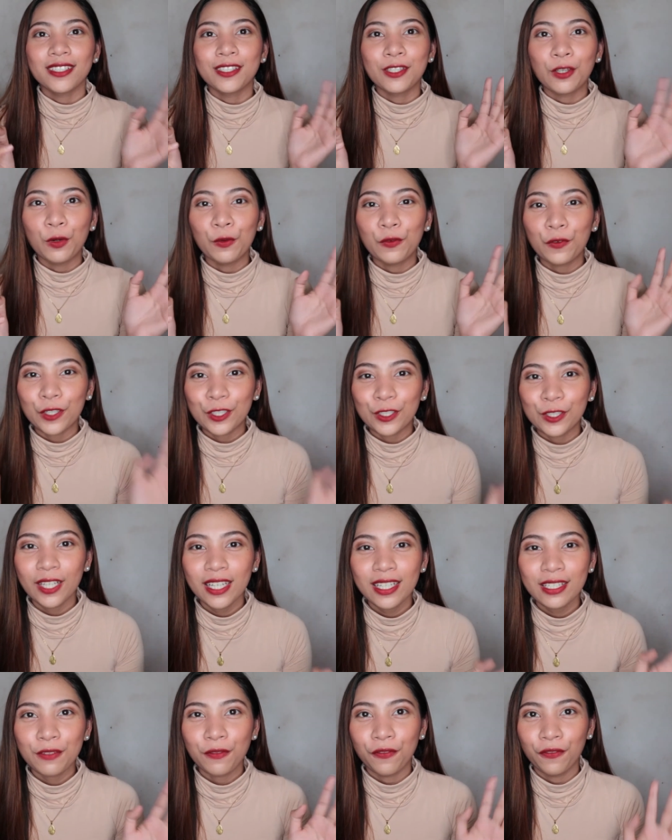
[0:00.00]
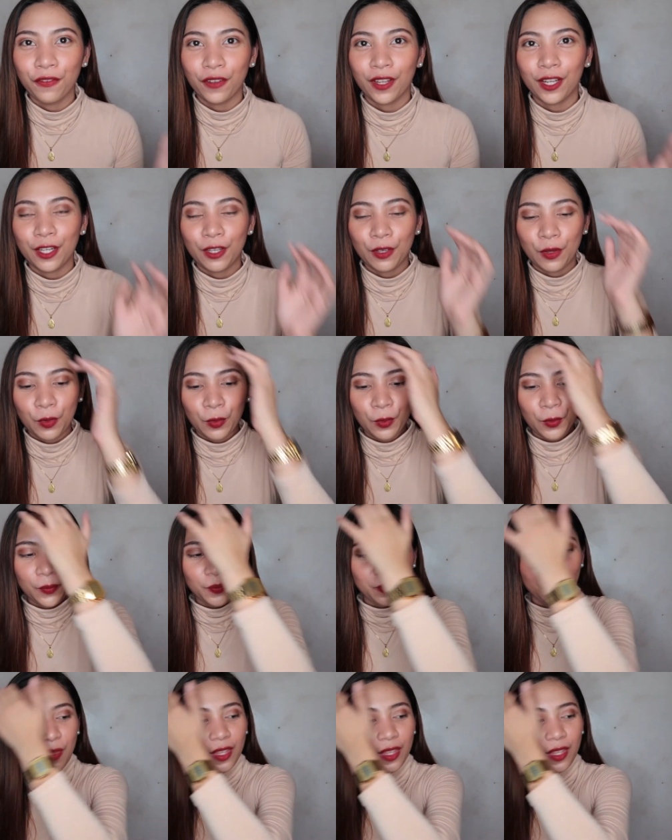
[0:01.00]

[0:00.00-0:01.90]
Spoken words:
so for today's video,